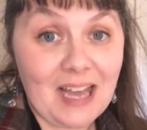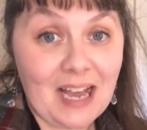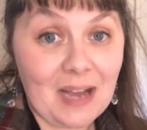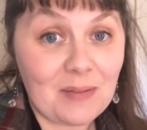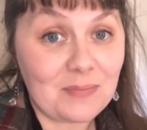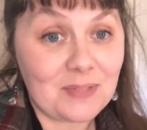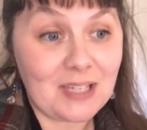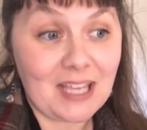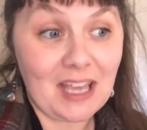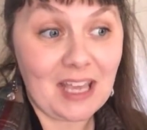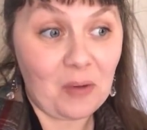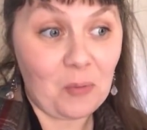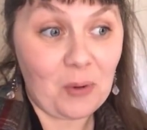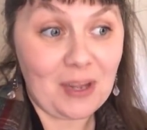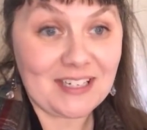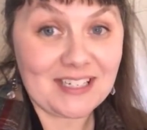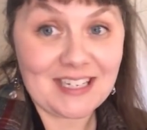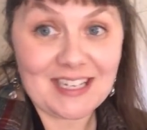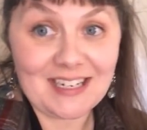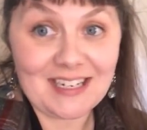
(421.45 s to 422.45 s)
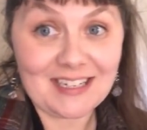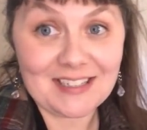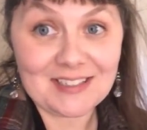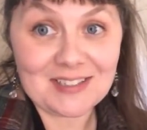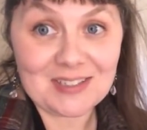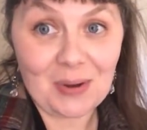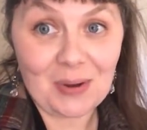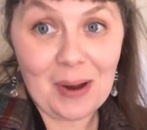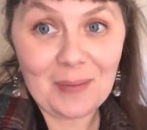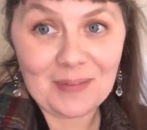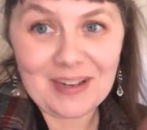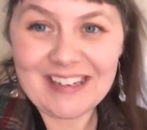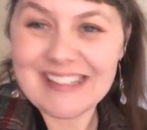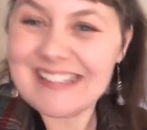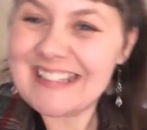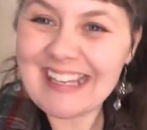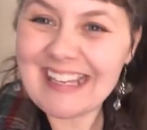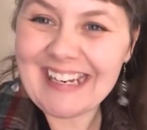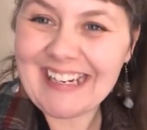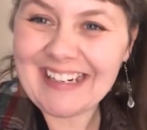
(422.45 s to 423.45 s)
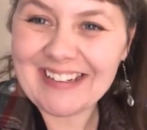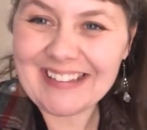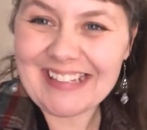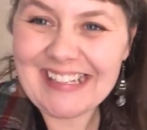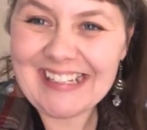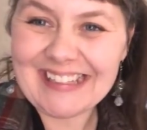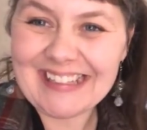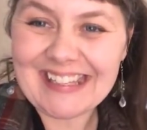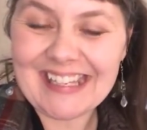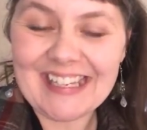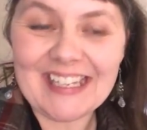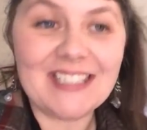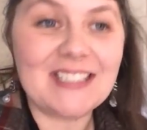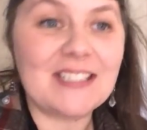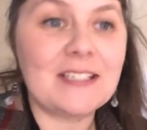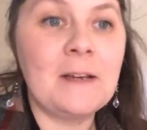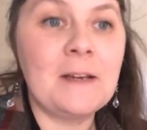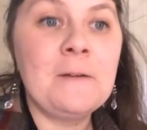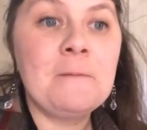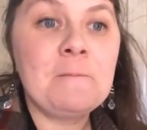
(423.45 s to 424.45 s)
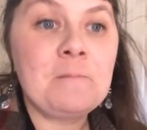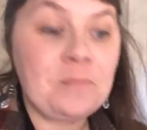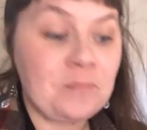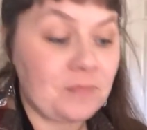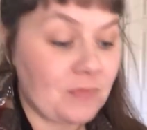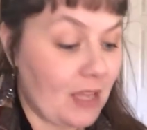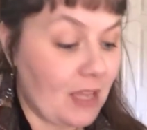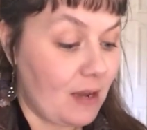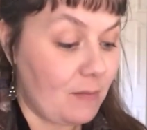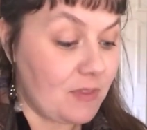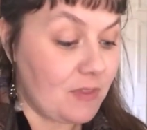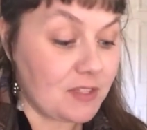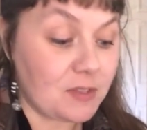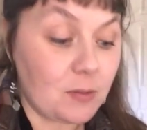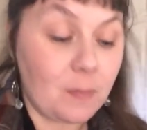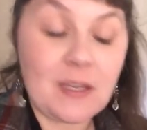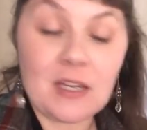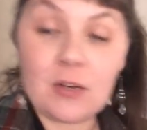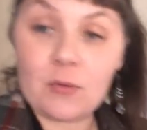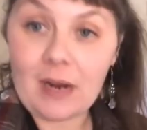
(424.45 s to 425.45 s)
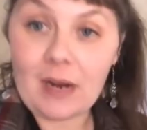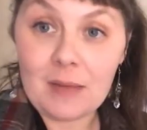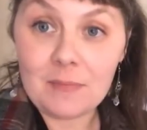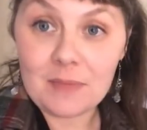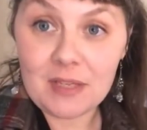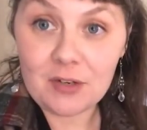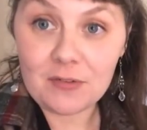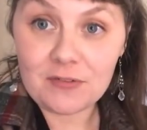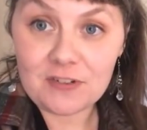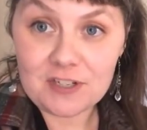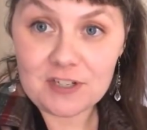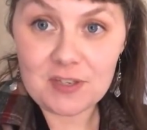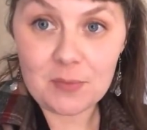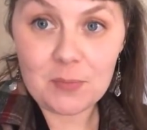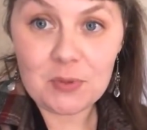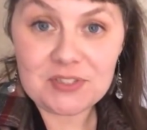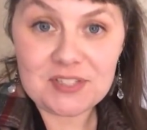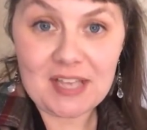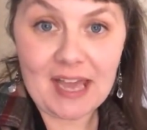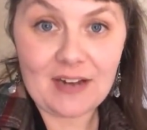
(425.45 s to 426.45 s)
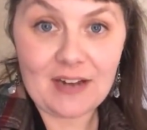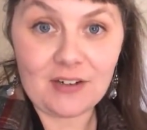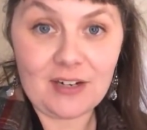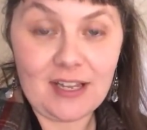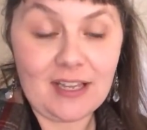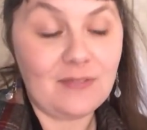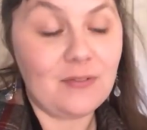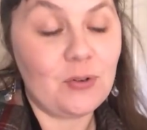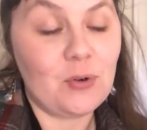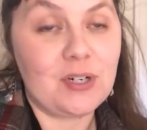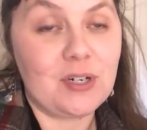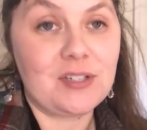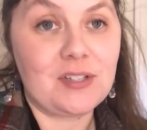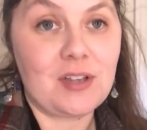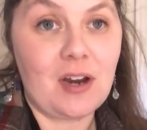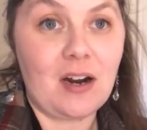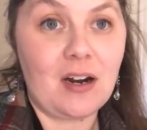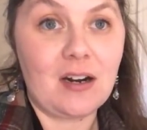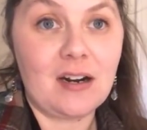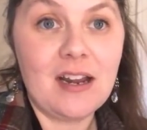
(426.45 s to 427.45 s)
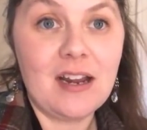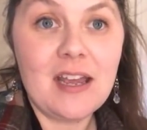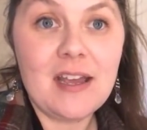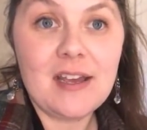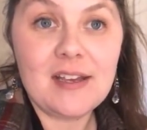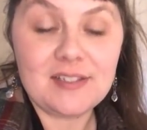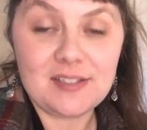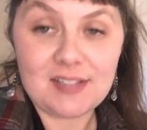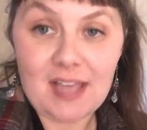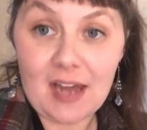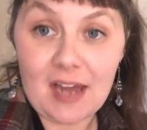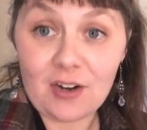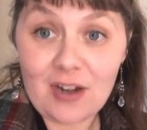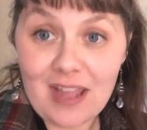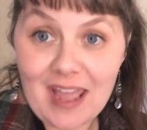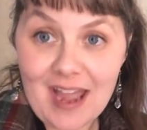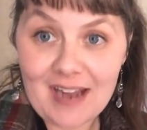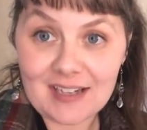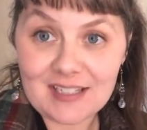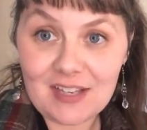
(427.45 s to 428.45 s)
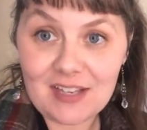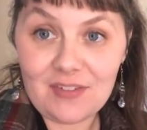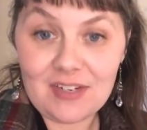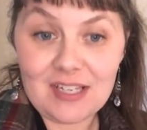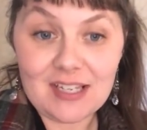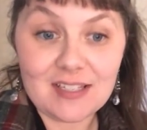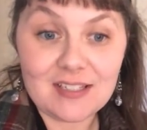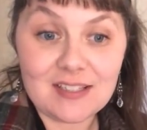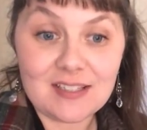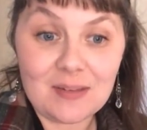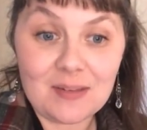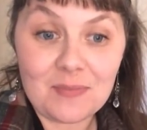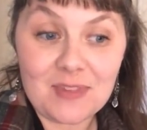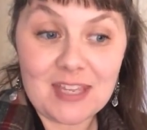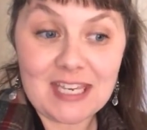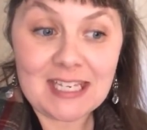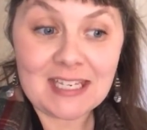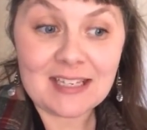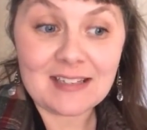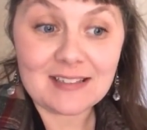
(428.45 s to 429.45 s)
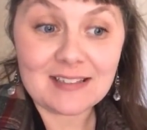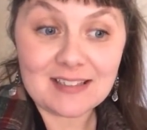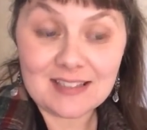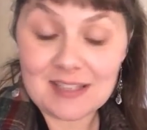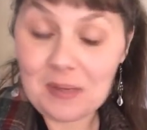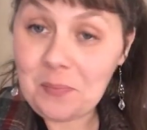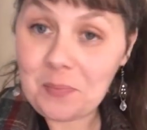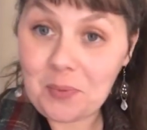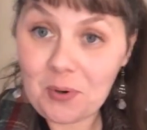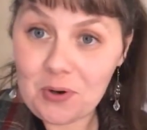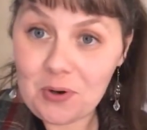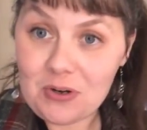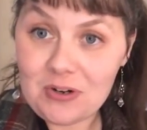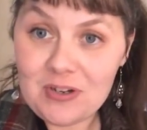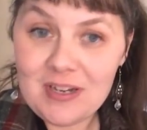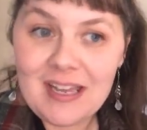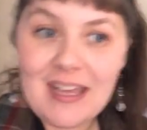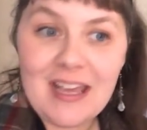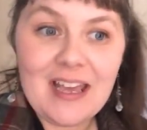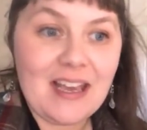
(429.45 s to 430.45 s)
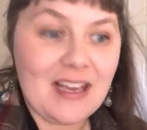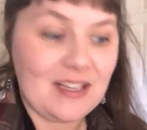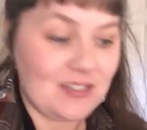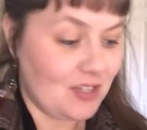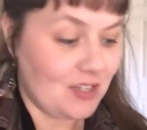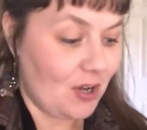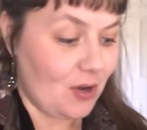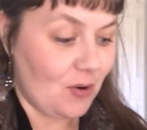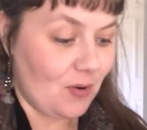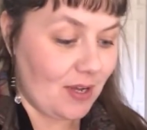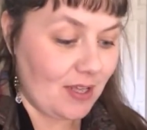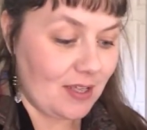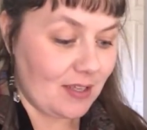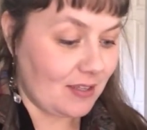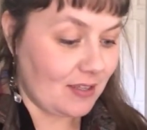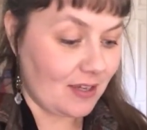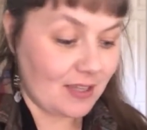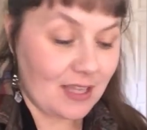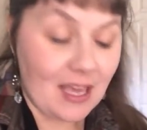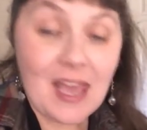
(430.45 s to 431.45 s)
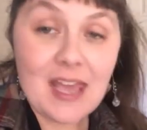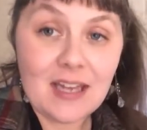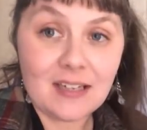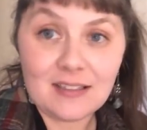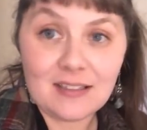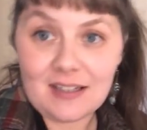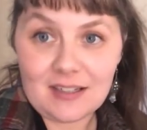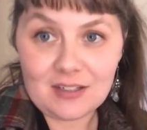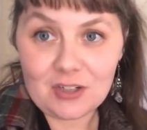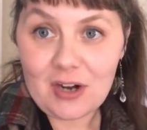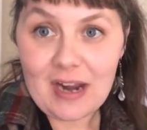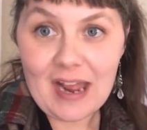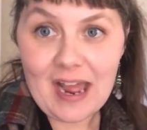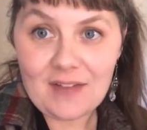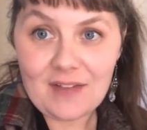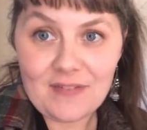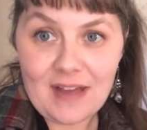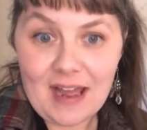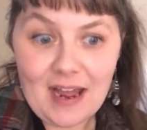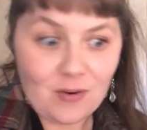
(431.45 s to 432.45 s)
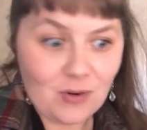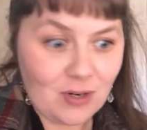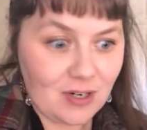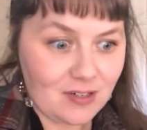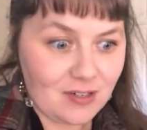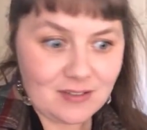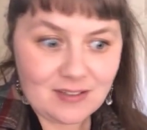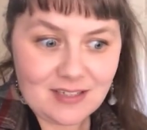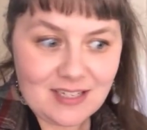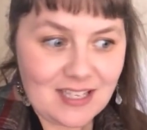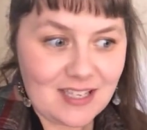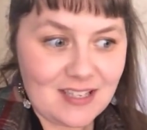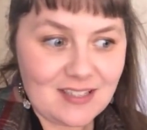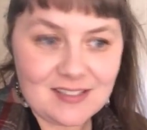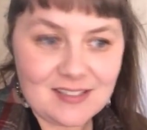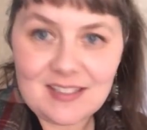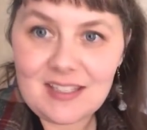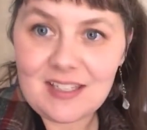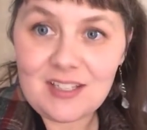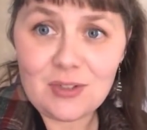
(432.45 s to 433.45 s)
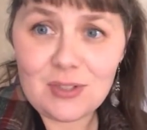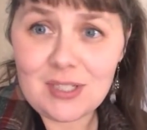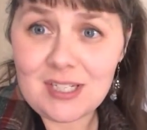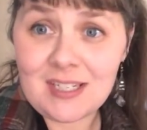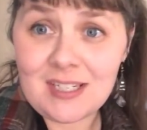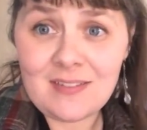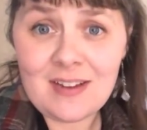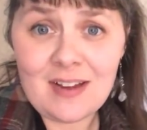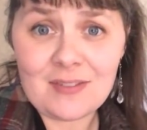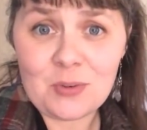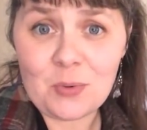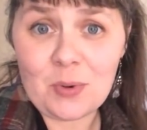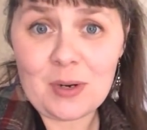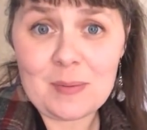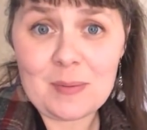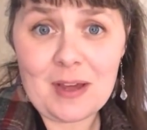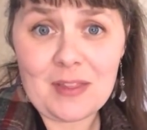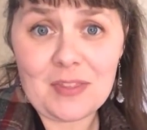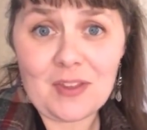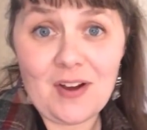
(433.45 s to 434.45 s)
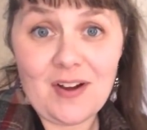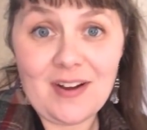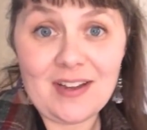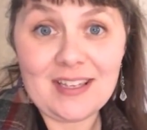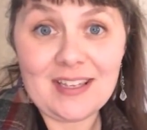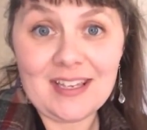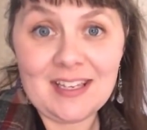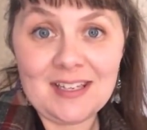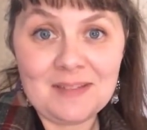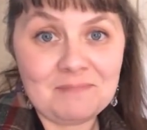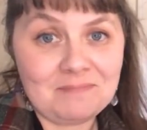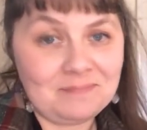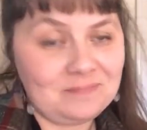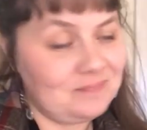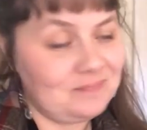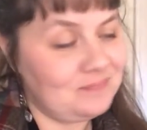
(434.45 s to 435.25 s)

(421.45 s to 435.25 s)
I can't wait to eat it. So I'm gonna sit here and eat this. This would be a great meal for Simple Saturday. Of course, our Saturday activity is something simple. So again, under a half hour, easy. You didn't even have to worry about thawing it.